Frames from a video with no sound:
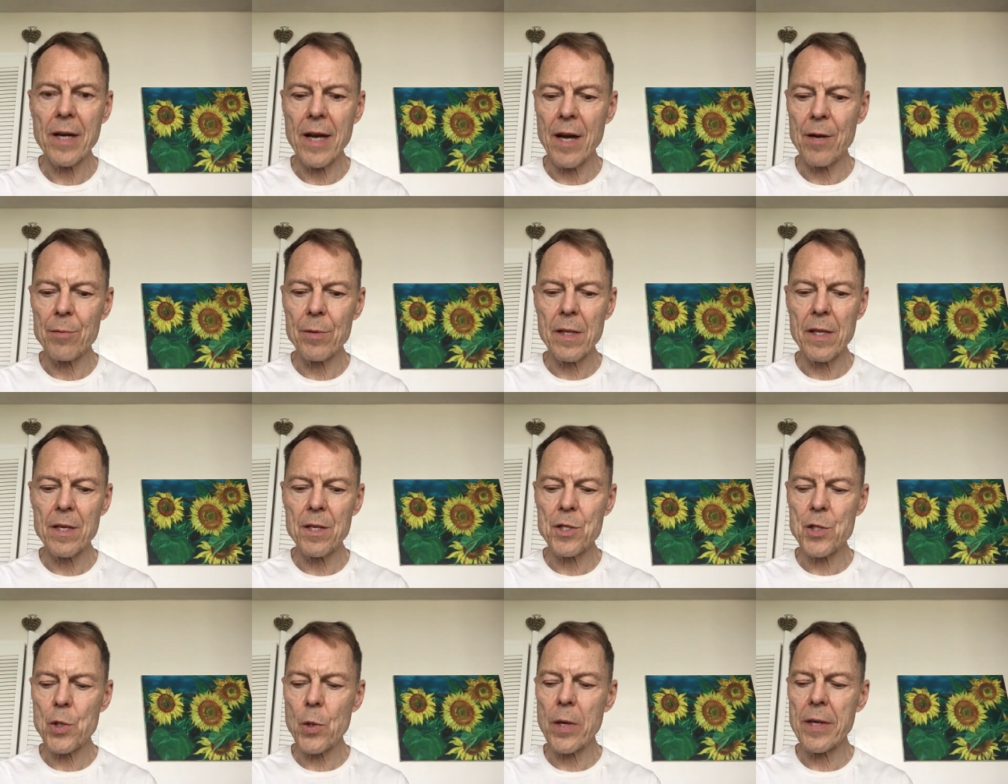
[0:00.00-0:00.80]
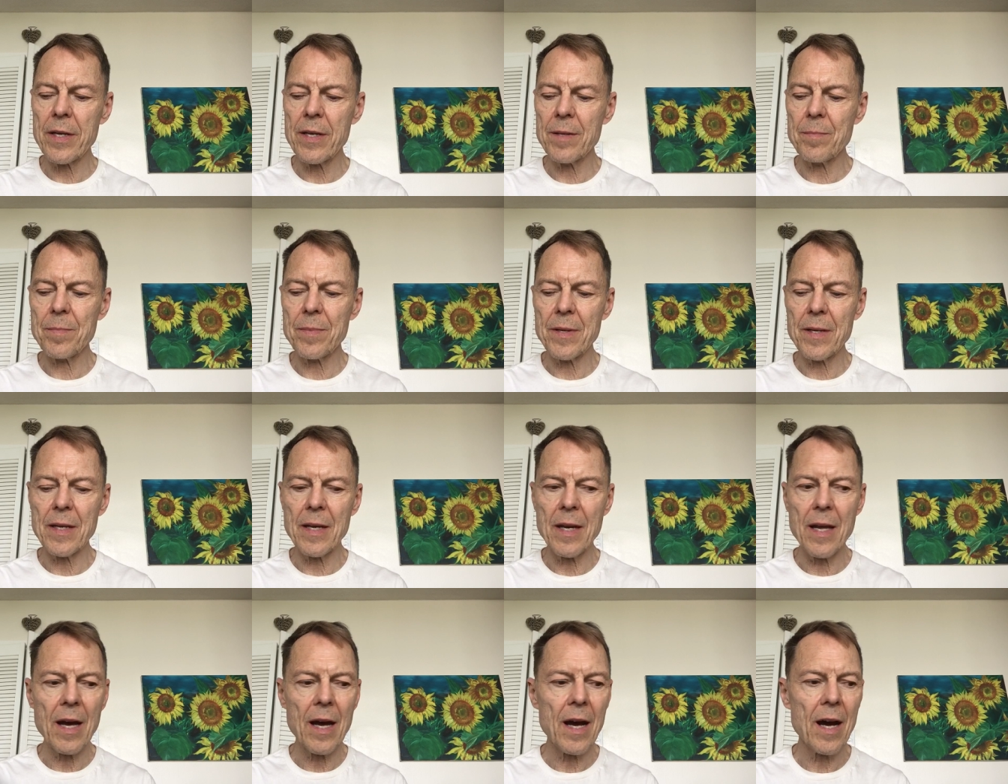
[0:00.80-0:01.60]
I really enjoyed it, but
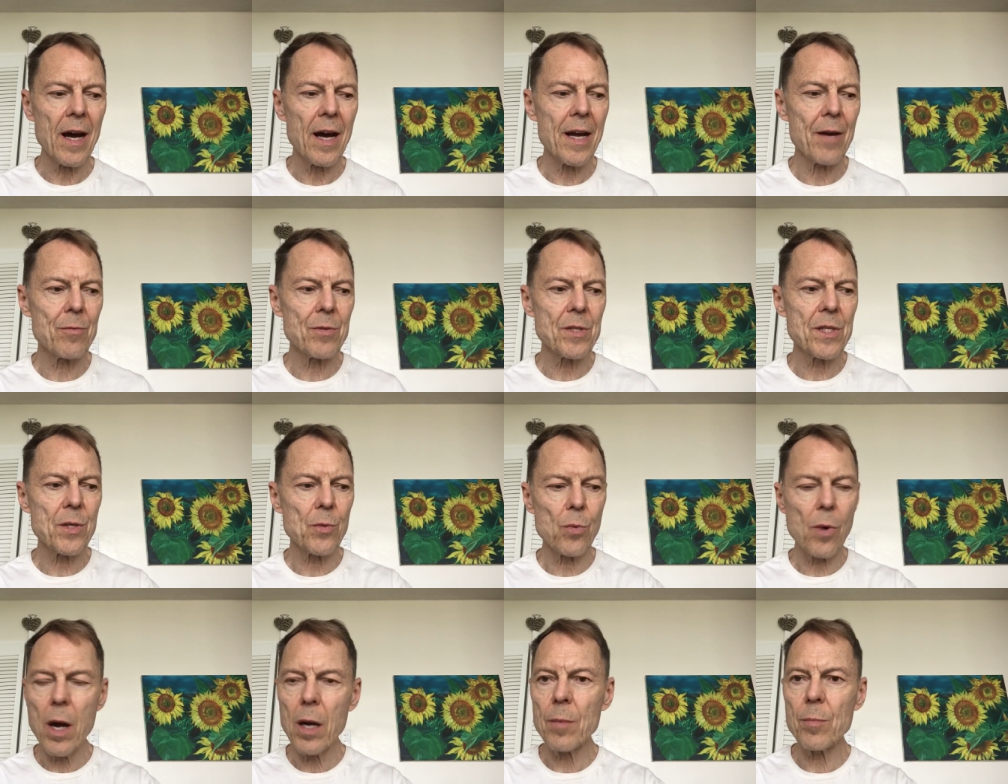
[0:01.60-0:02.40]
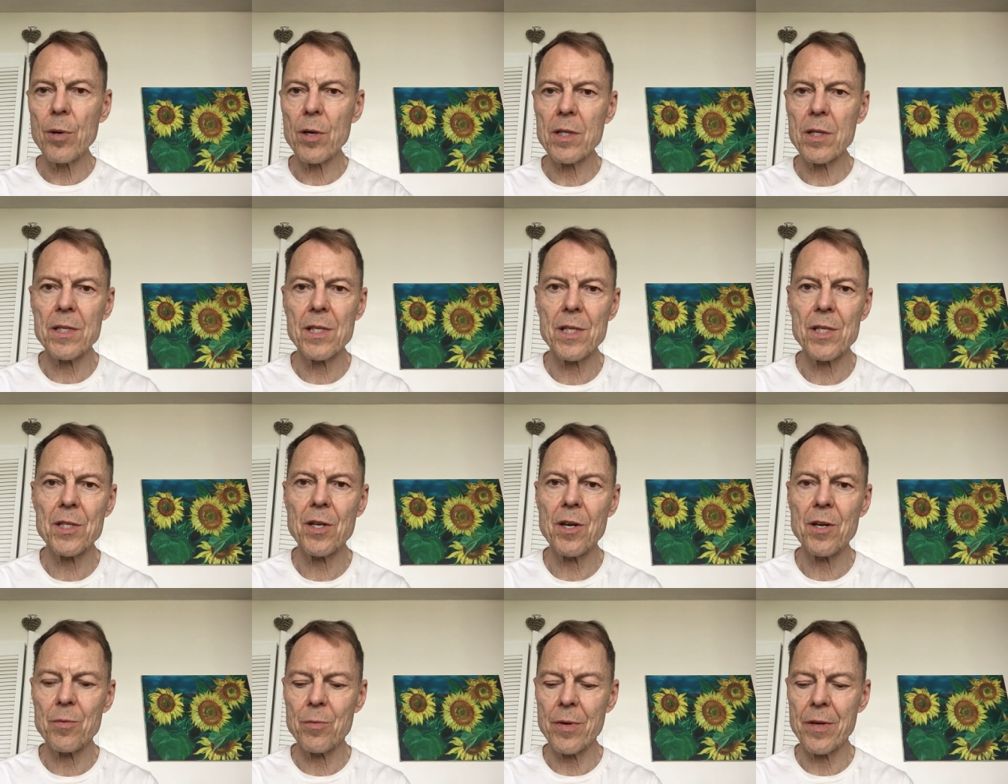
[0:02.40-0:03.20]
it was the wrong book to
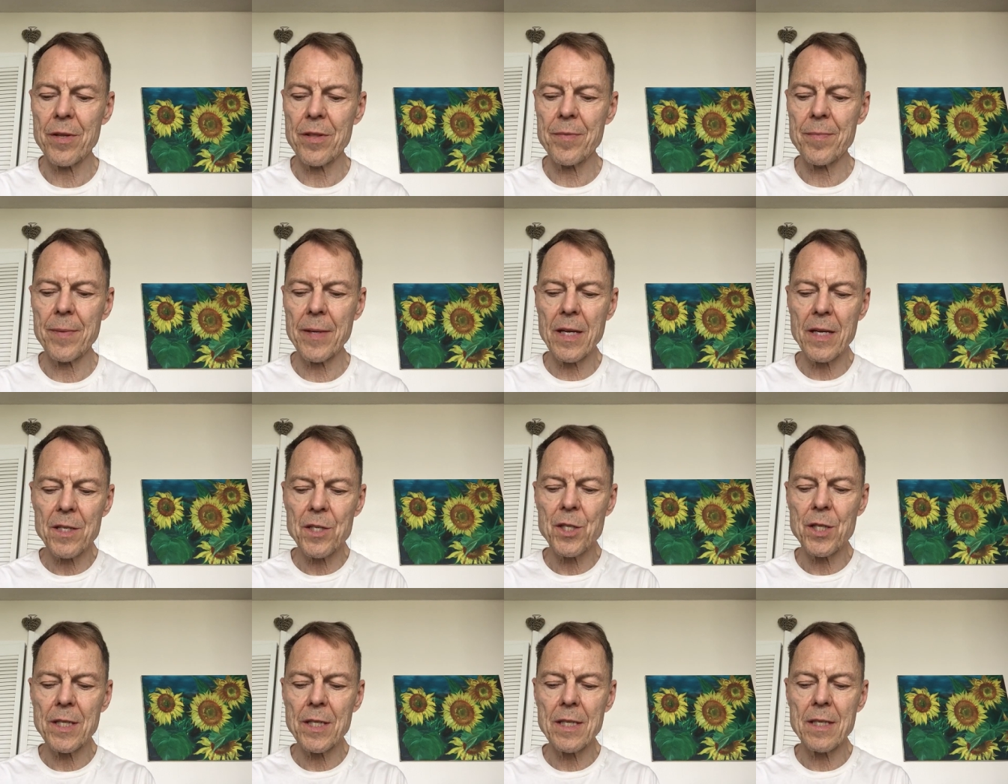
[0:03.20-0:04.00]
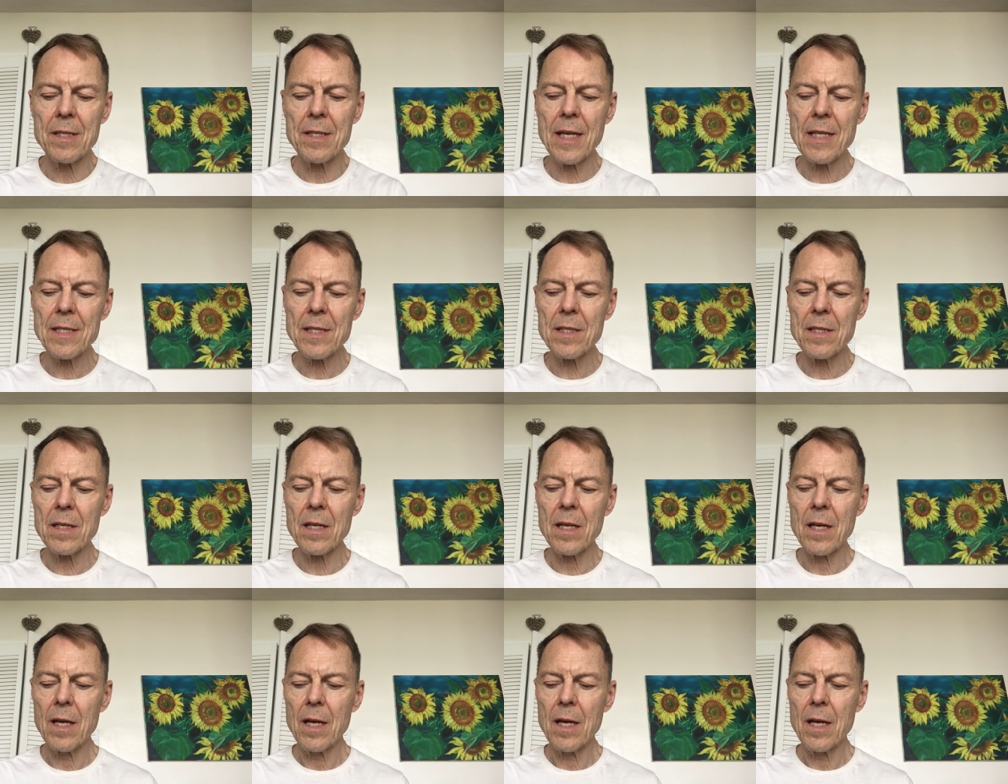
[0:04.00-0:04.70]
start with because she doesn't